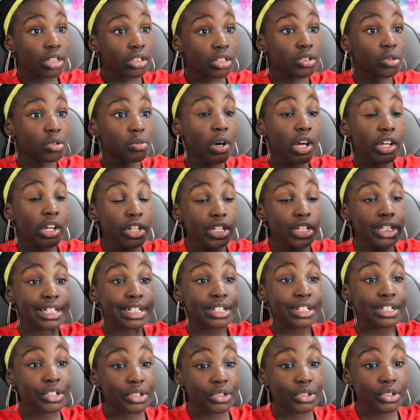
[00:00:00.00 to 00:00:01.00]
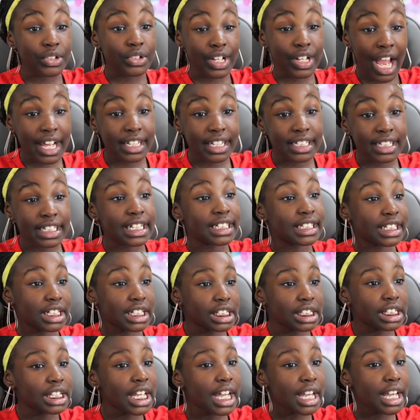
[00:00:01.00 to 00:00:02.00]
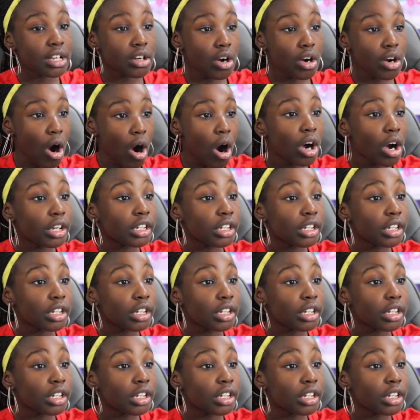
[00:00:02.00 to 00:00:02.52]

So what you need to do, guys, is click on